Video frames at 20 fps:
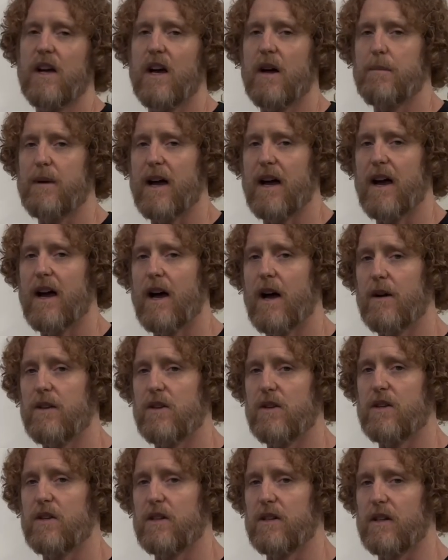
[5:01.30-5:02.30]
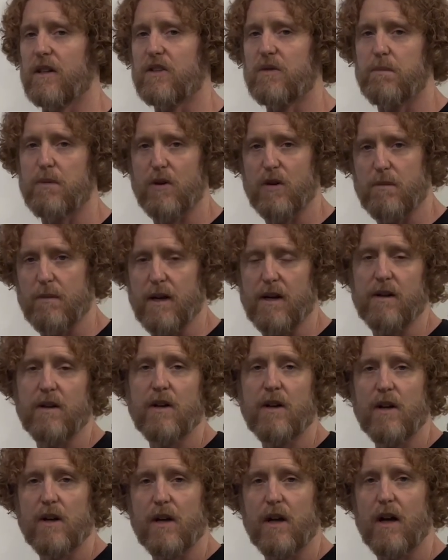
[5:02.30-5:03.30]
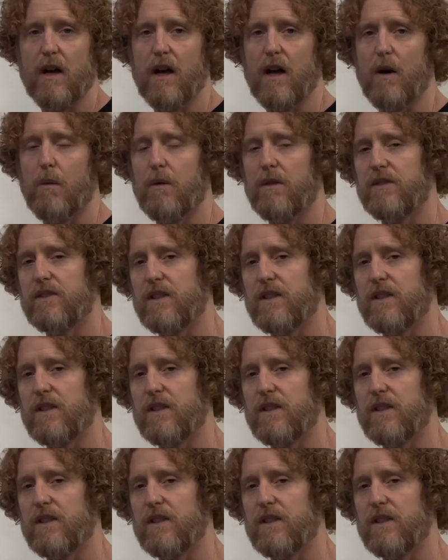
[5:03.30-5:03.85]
about how you can experiment with